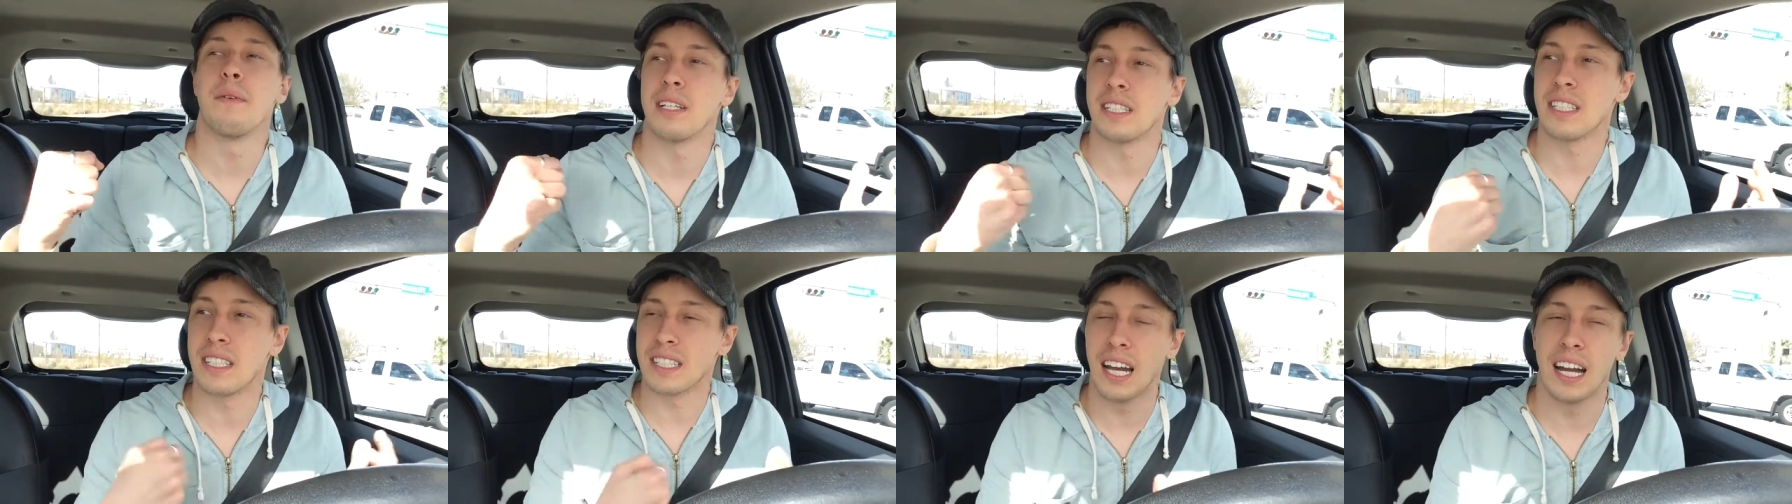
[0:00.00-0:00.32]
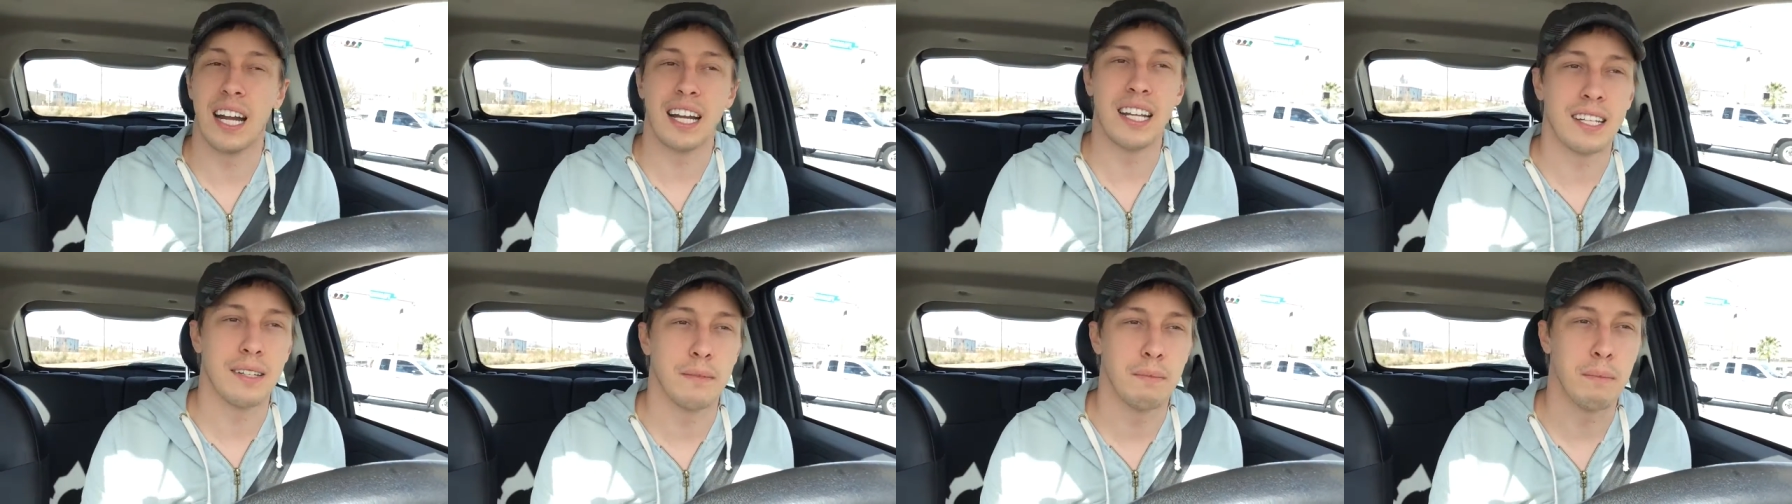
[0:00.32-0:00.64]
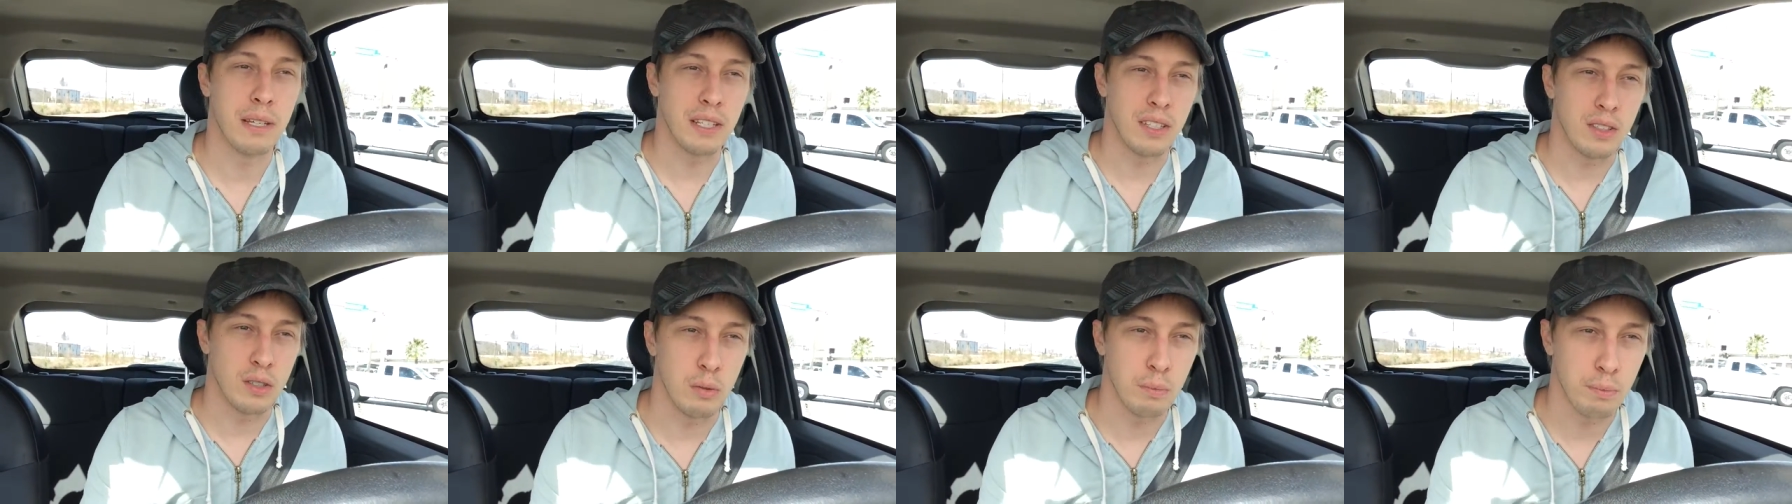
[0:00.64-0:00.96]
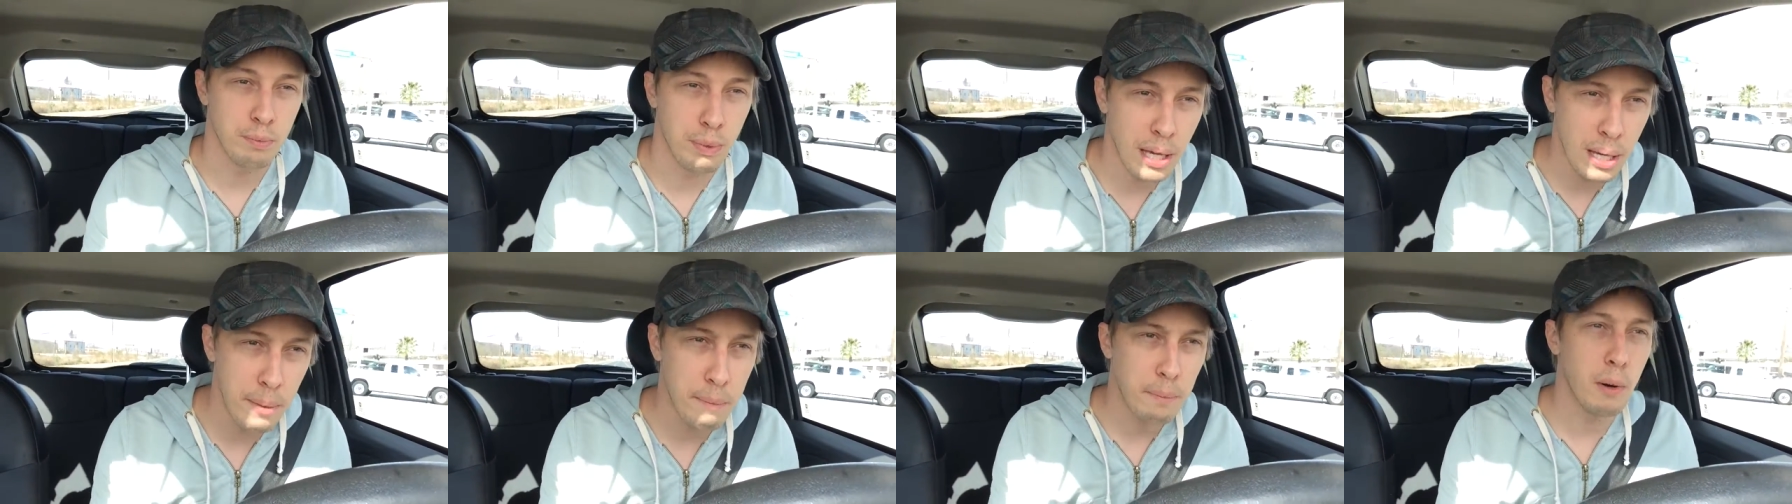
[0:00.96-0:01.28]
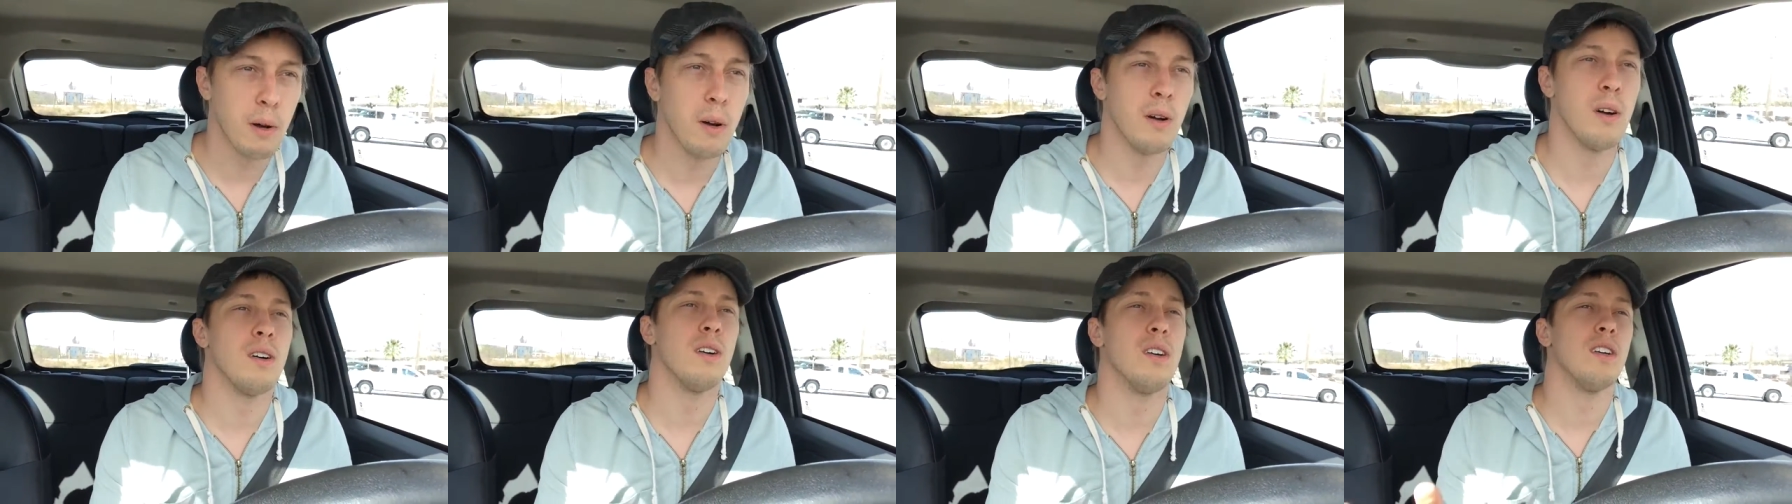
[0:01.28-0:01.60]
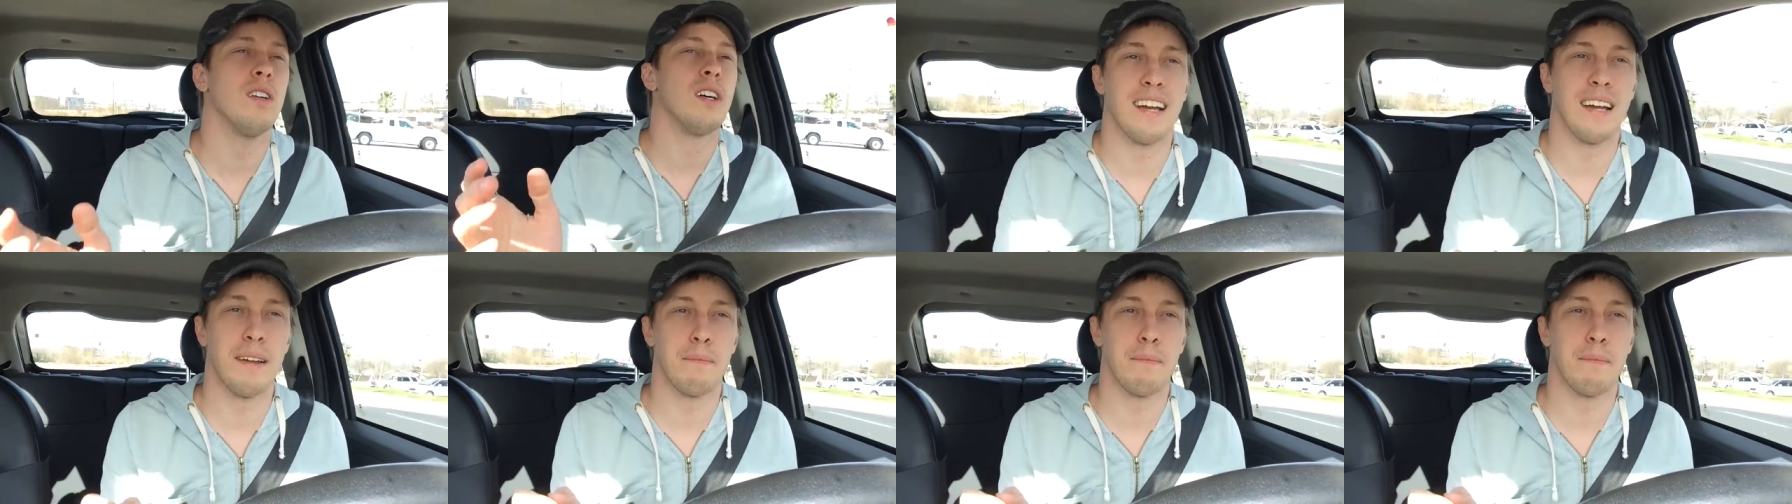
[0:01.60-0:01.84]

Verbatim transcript: excited to meet new people